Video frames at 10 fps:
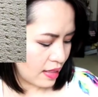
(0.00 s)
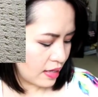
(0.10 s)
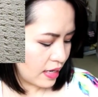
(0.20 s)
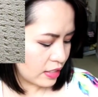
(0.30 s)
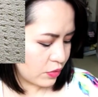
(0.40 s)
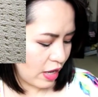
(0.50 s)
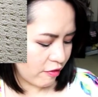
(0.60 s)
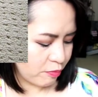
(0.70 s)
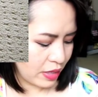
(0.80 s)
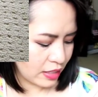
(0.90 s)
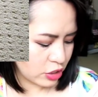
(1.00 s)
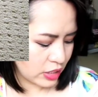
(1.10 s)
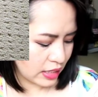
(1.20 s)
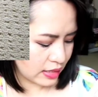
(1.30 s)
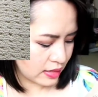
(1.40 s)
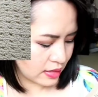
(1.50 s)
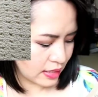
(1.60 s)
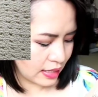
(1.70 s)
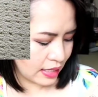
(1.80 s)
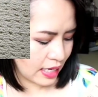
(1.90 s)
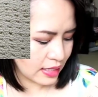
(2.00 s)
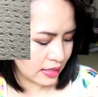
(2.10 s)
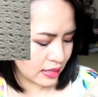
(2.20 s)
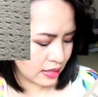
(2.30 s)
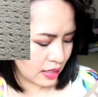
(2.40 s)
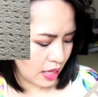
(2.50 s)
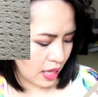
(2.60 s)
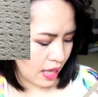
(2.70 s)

And then next we have Pink Cheeks, Kittens,